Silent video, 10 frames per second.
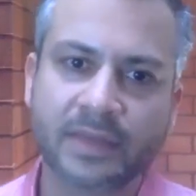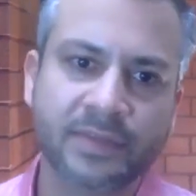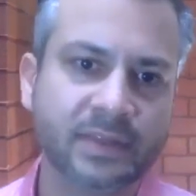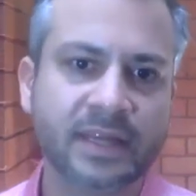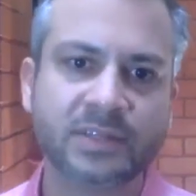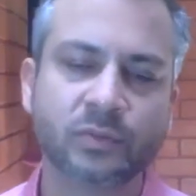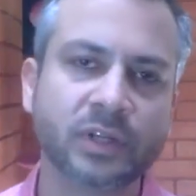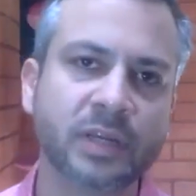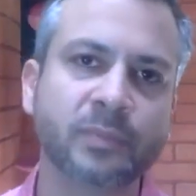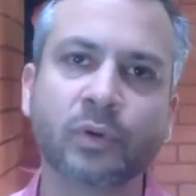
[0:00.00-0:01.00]
I think that's
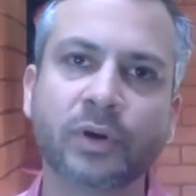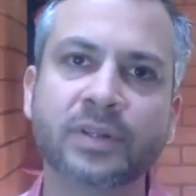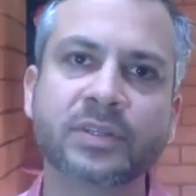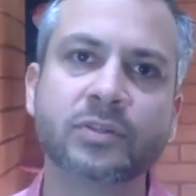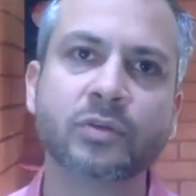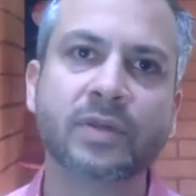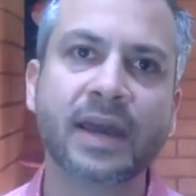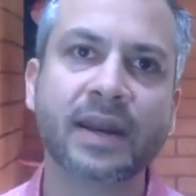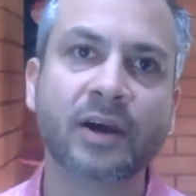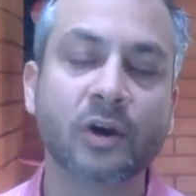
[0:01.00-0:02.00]
really important to do
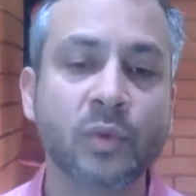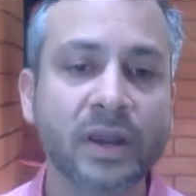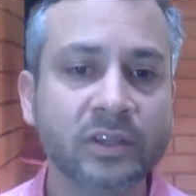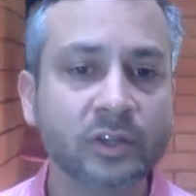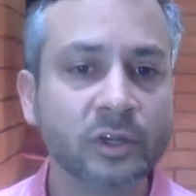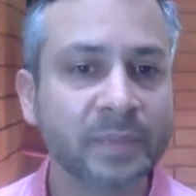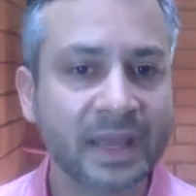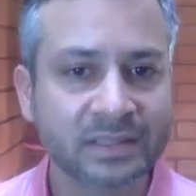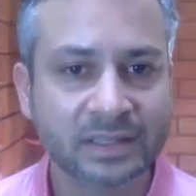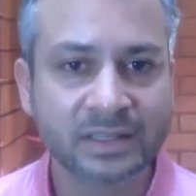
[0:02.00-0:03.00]
that on a regular
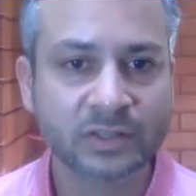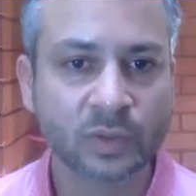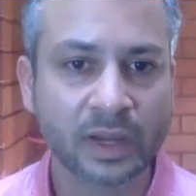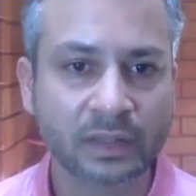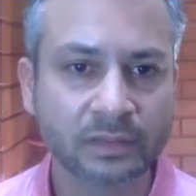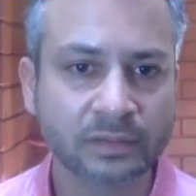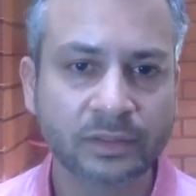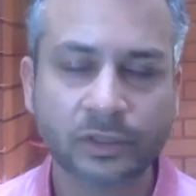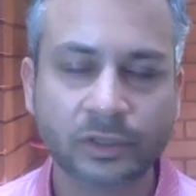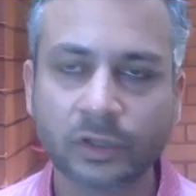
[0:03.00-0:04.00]
basis as well,
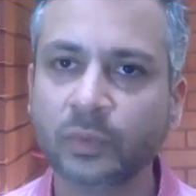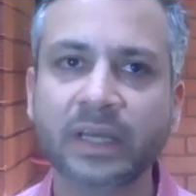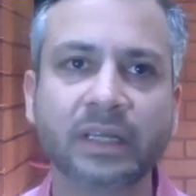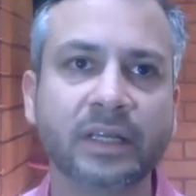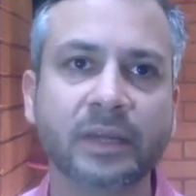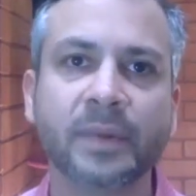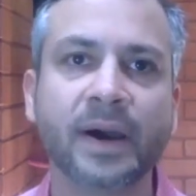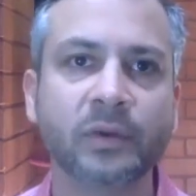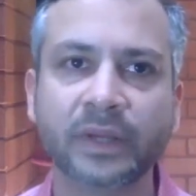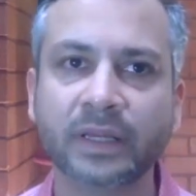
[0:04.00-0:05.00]
weekly,
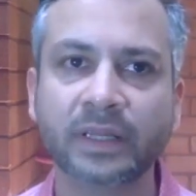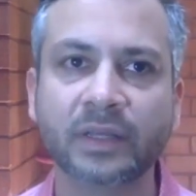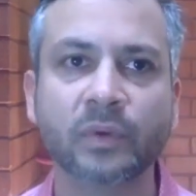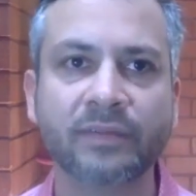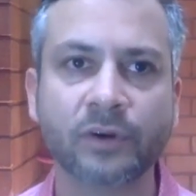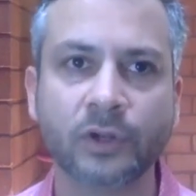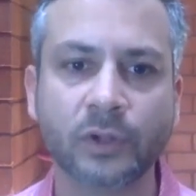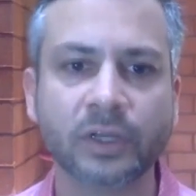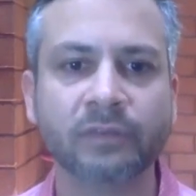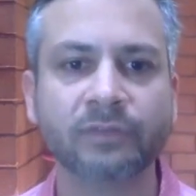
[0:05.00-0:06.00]
bi-weekly, whatever you
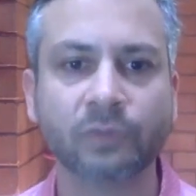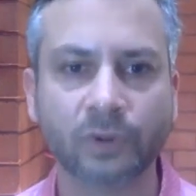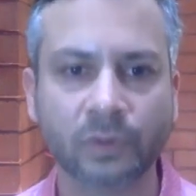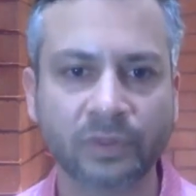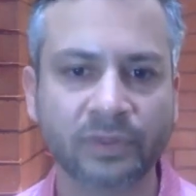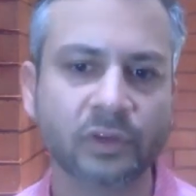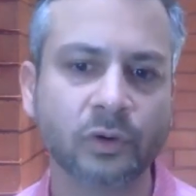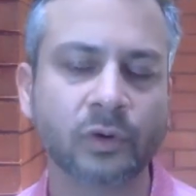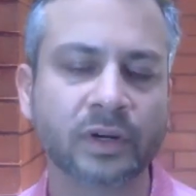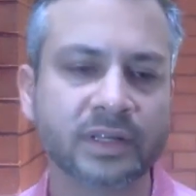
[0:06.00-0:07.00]
can afford within
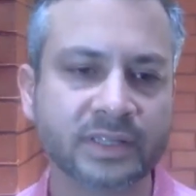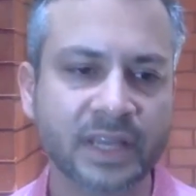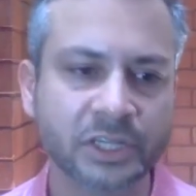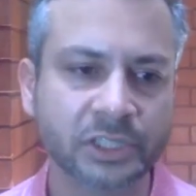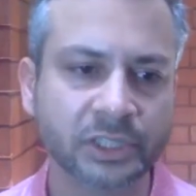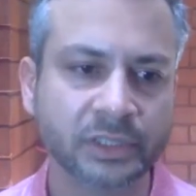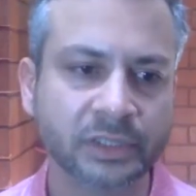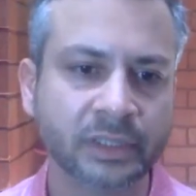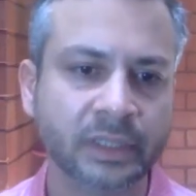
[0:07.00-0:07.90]
your organization.